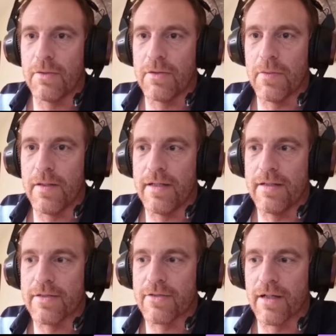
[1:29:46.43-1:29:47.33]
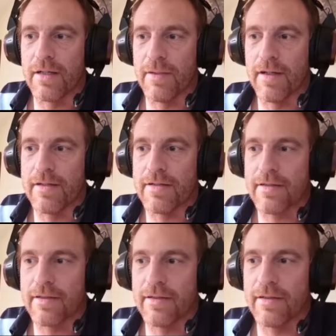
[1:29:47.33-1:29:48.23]
do we describe it?
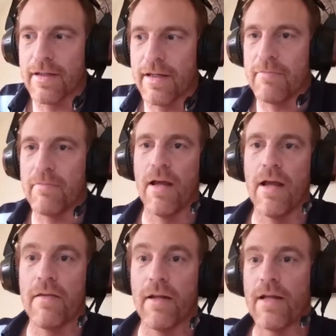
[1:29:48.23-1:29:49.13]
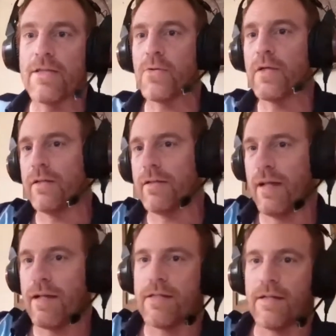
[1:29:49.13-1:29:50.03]
They like
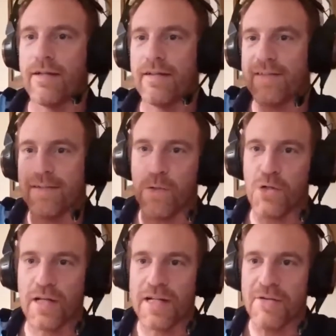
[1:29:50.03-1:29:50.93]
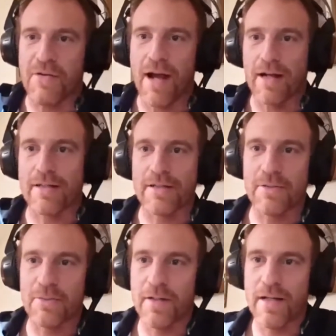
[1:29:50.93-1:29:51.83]
to socially interact contact
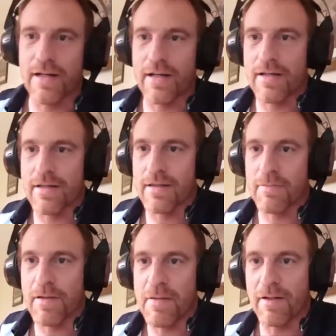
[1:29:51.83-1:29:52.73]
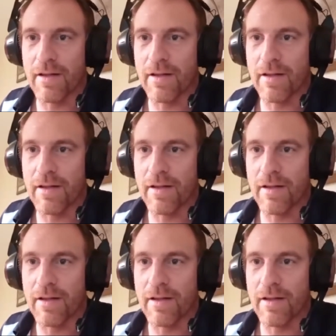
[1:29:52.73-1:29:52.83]
with people.